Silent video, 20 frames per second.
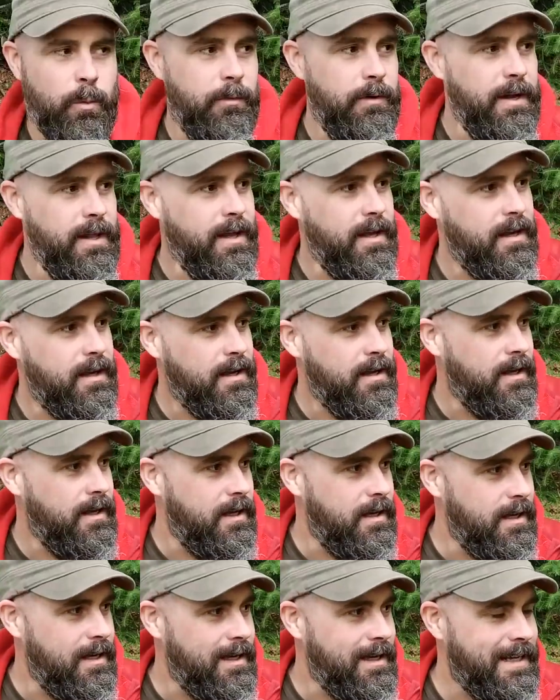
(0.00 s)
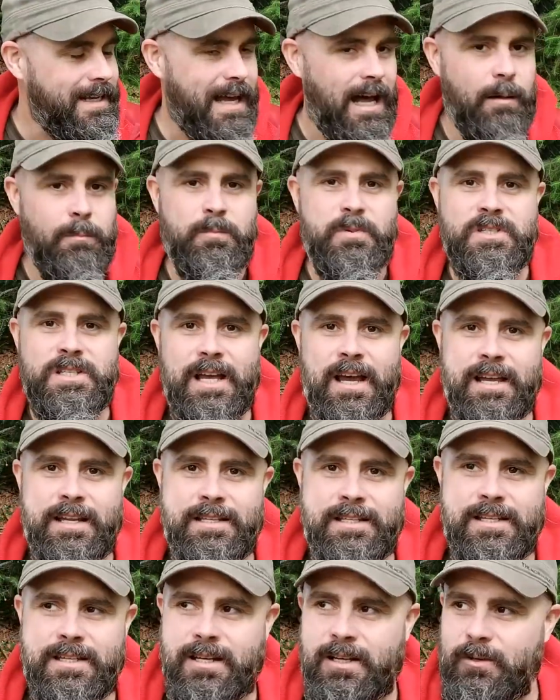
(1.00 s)
in a
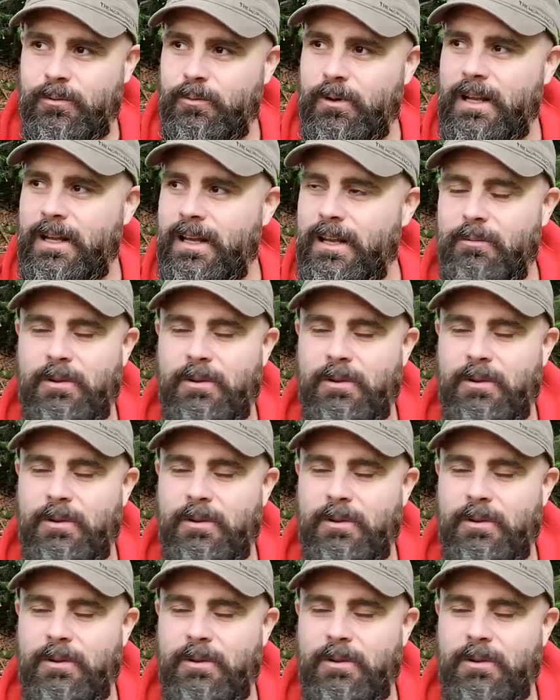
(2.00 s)
campsite, really.